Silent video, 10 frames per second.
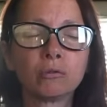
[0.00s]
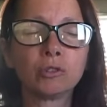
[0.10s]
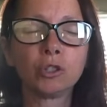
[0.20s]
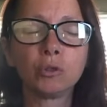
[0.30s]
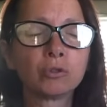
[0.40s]

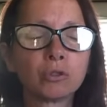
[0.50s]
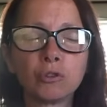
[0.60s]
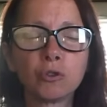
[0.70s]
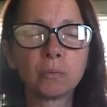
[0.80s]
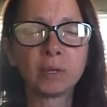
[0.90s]

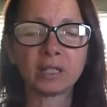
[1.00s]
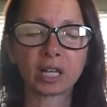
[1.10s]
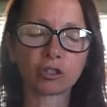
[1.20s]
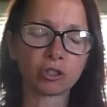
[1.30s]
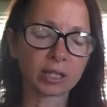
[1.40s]
YouTube, but
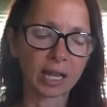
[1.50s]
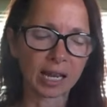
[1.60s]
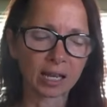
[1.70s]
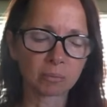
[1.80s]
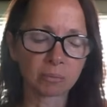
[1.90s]
yet she
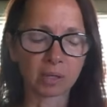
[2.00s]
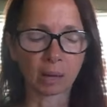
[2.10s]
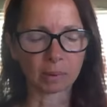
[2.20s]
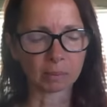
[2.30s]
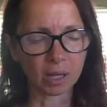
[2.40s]
can,
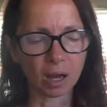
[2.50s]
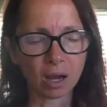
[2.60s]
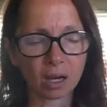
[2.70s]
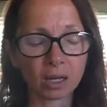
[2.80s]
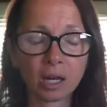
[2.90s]
blah, blah,
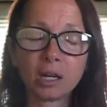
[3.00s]
blah.